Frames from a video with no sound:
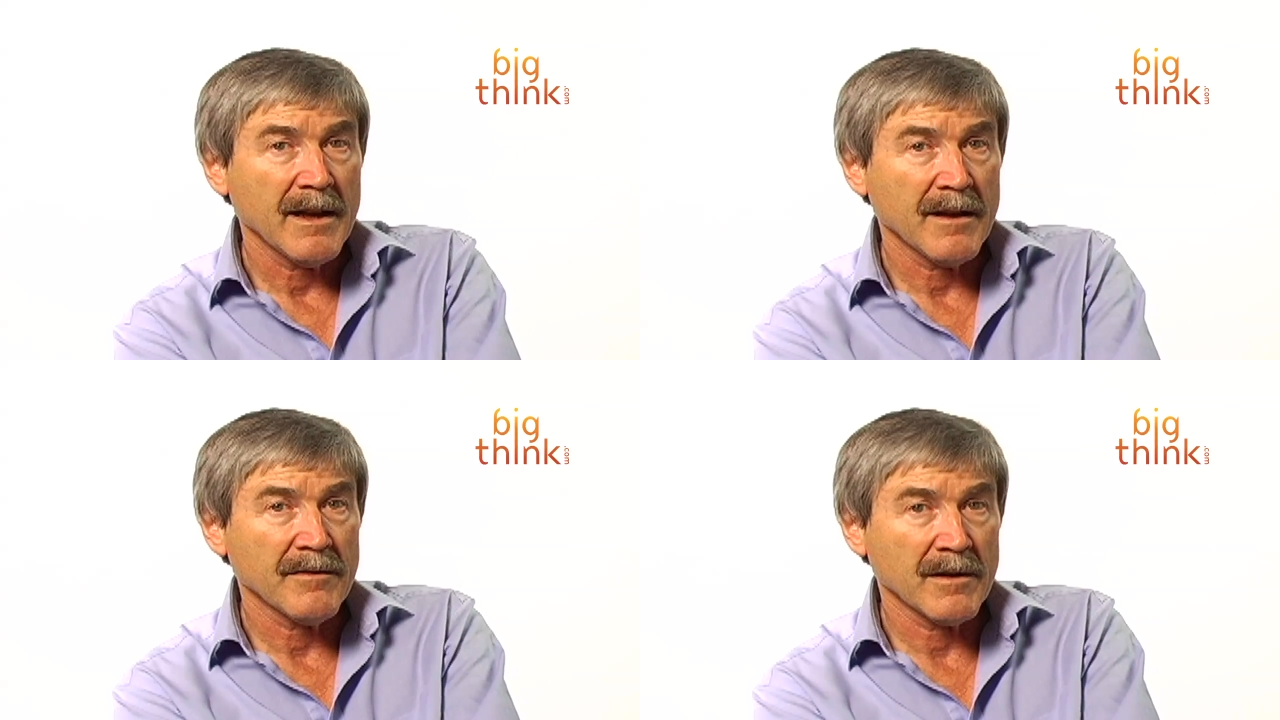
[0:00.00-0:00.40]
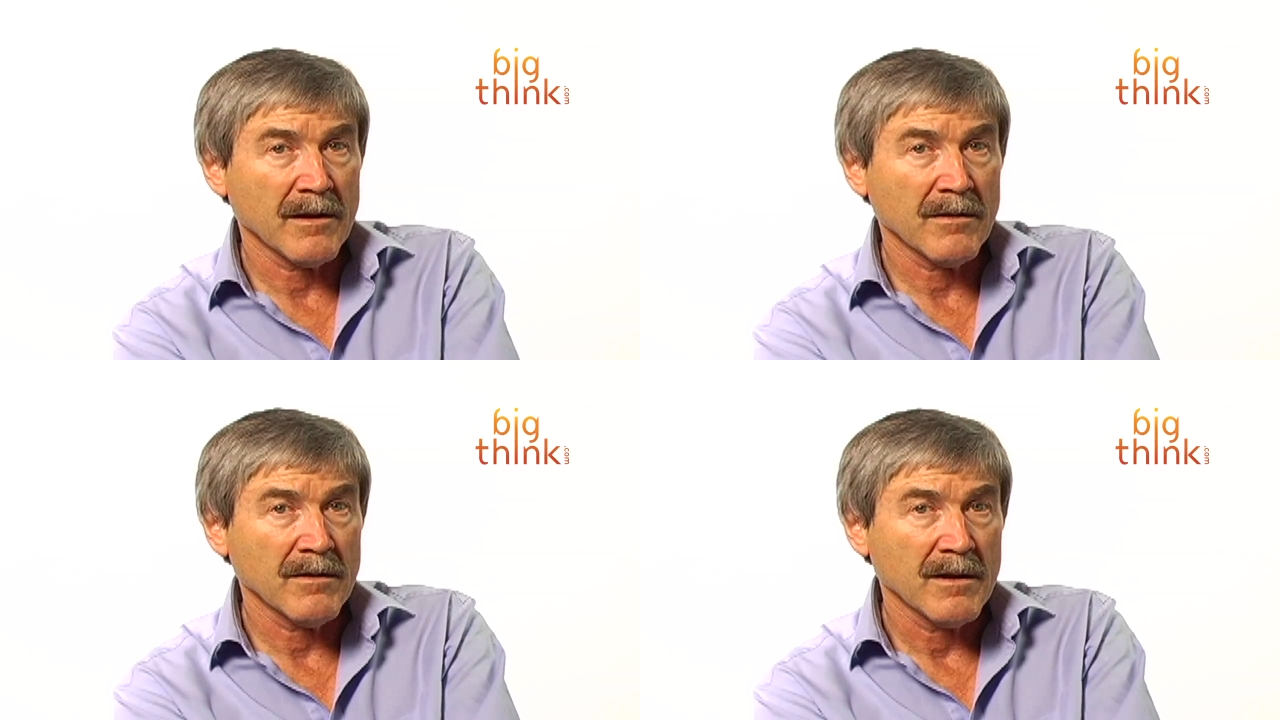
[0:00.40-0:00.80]
uh, the
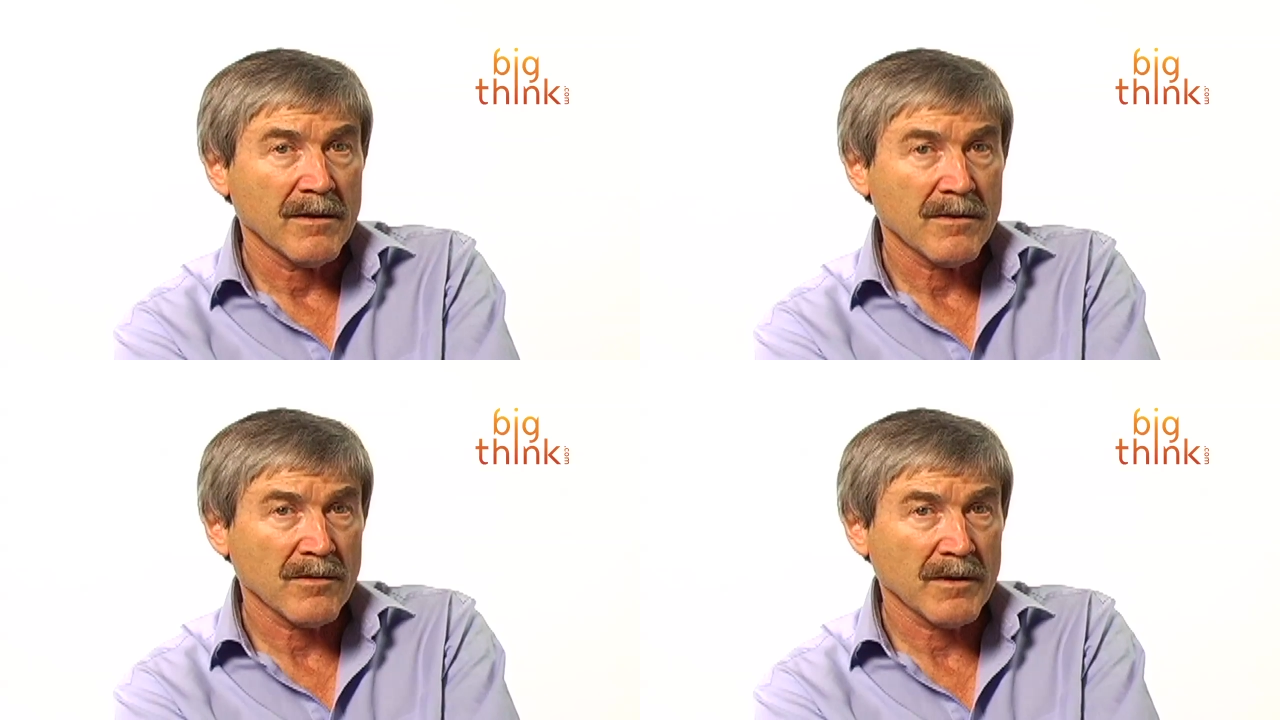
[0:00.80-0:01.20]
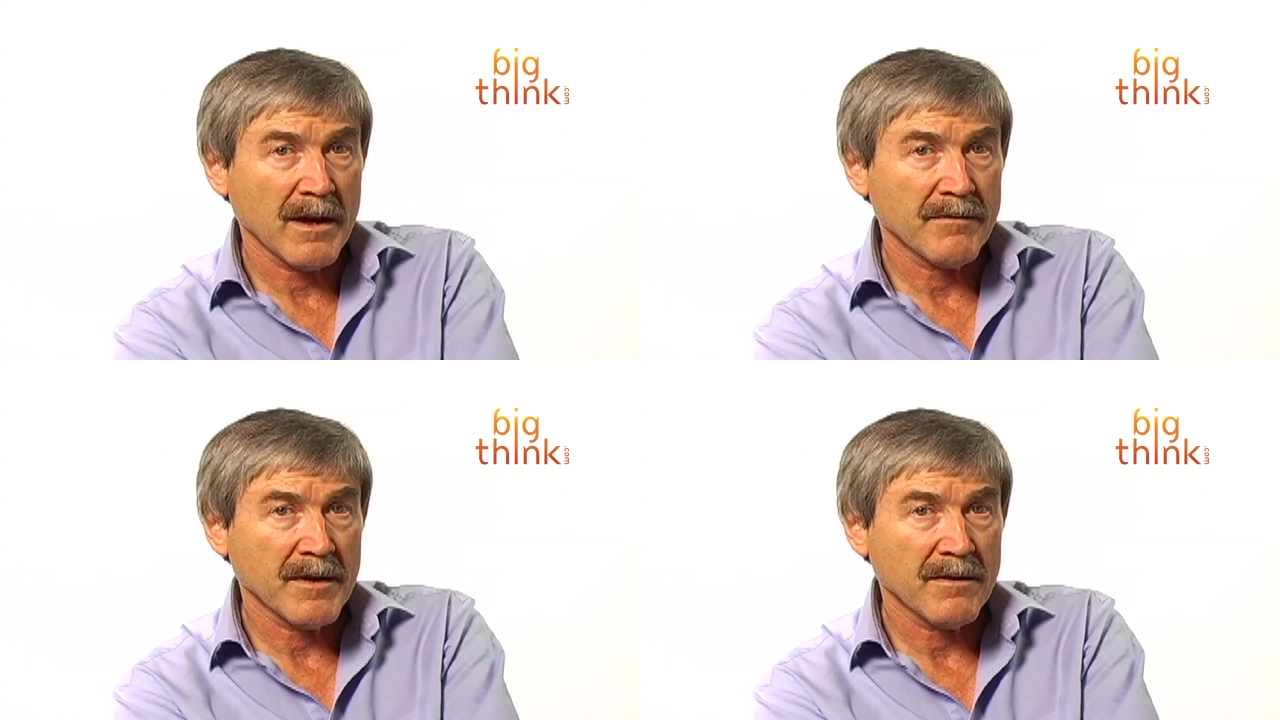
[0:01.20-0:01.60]
long sought
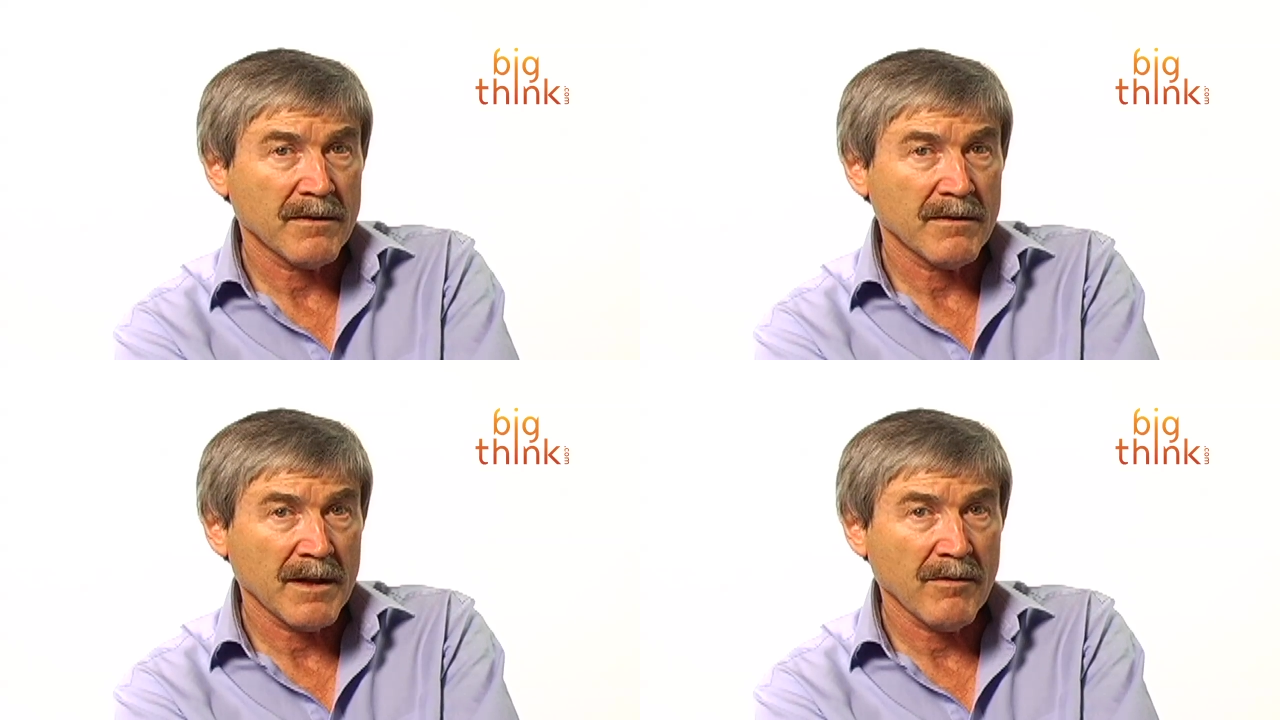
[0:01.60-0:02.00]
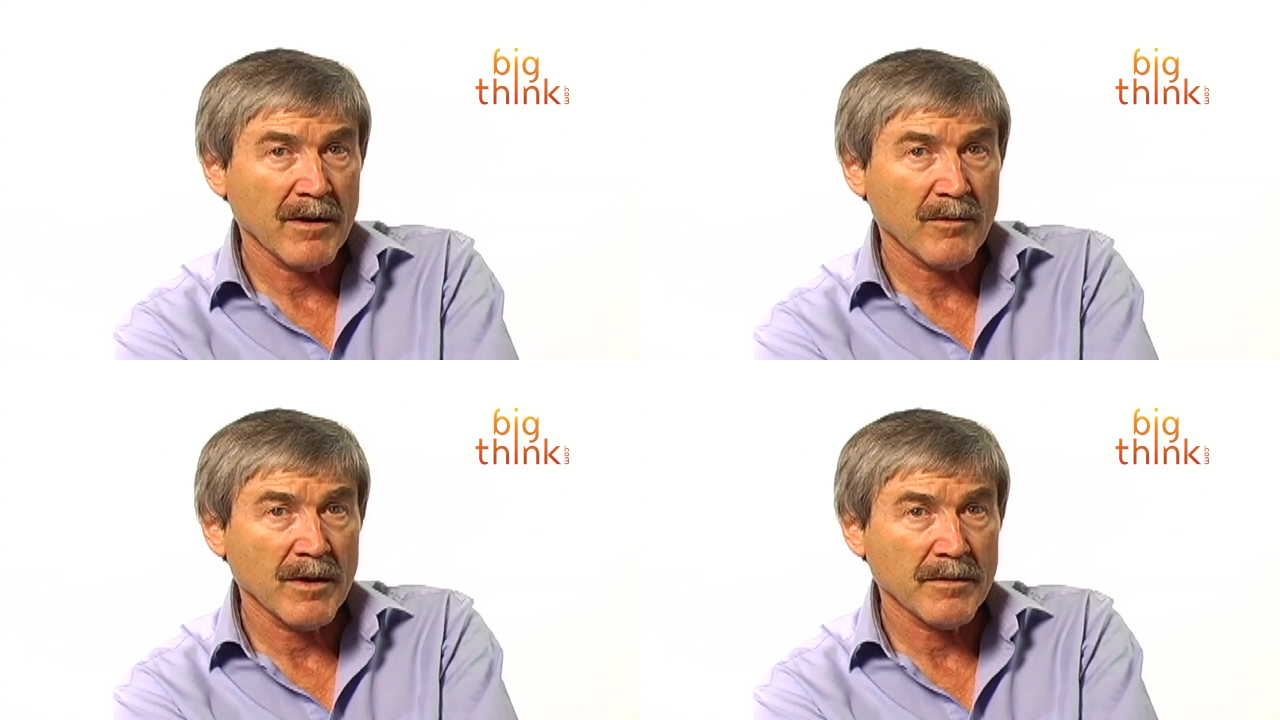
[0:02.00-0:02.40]
after th
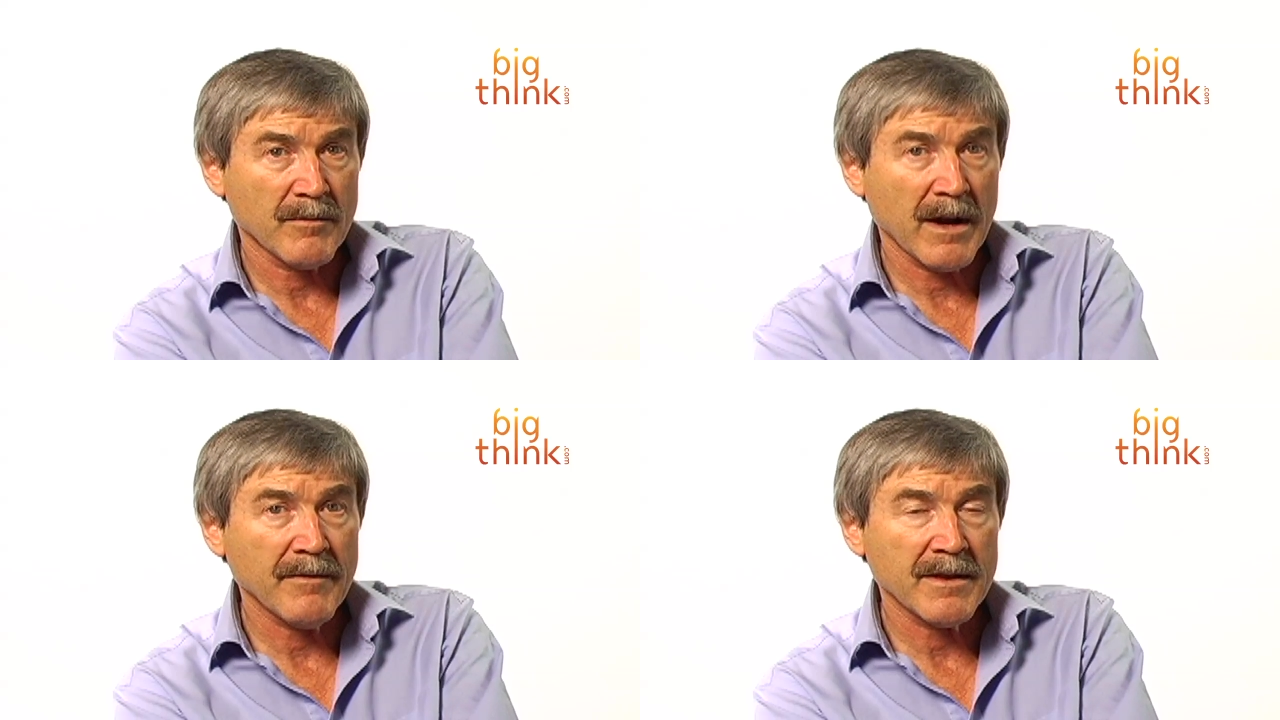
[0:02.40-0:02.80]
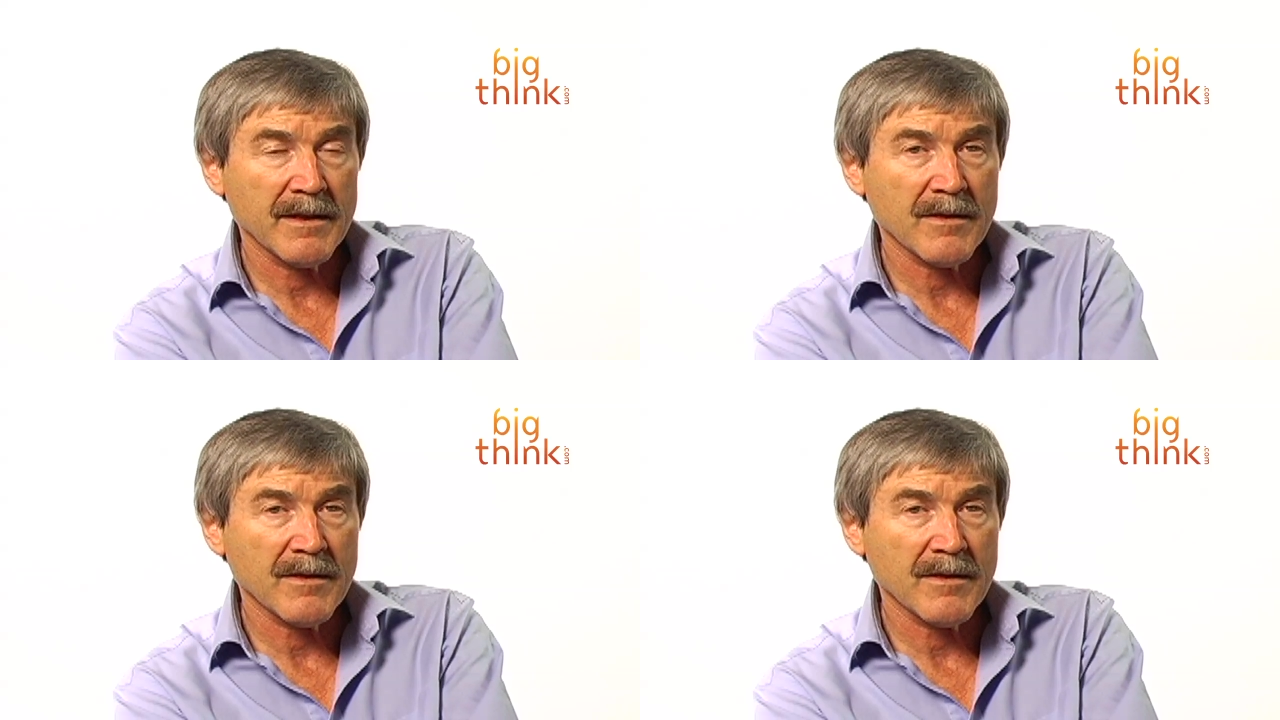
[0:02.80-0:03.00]
theory of quantum gravity,